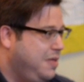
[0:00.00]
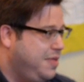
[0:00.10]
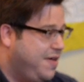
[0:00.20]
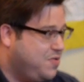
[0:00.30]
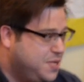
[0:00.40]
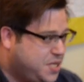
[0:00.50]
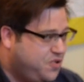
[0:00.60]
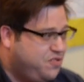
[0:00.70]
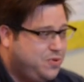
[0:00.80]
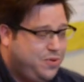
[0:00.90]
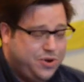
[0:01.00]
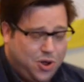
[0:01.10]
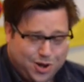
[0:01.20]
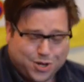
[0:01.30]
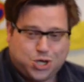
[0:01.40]
They have considerable
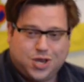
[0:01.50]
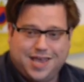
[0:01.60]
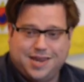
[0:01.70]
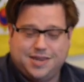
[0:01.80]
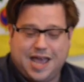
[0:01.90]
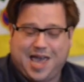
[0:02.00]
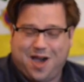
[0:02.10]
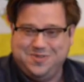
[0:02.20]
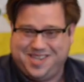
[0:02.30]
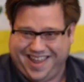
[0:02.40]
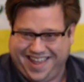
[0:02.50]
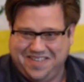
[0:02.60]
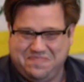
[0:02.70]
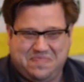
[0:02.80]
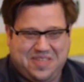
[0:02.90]
knowledge in accounting,
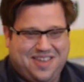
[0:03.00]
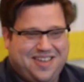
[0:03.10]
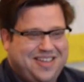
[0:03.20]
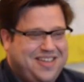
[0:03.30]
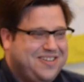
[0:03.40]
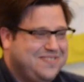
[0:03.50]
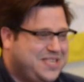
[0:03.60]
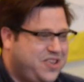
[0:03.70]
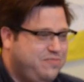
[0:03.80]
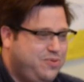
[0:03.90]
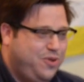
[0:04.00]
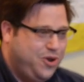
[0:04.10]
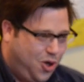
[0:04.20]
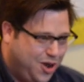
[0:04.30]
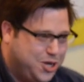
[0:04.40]
considerable
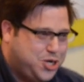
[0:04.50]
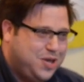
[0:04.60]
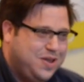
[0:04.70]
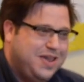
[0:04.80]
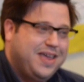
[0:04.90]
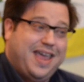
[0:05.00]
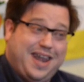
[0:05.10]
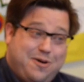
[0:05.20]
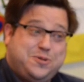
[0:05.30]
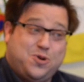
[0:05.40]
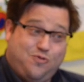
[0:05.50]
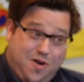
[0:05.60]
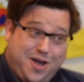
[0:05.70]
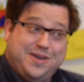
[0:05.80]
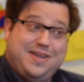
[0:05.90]
knowledge in how to
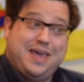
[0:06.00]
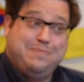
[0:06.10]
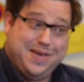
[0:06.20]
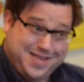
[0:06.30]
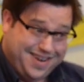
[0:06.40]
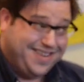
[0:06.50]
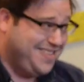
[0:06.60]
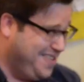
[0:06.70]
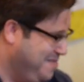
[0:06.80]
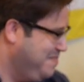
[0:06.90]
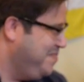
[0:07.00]
run a business.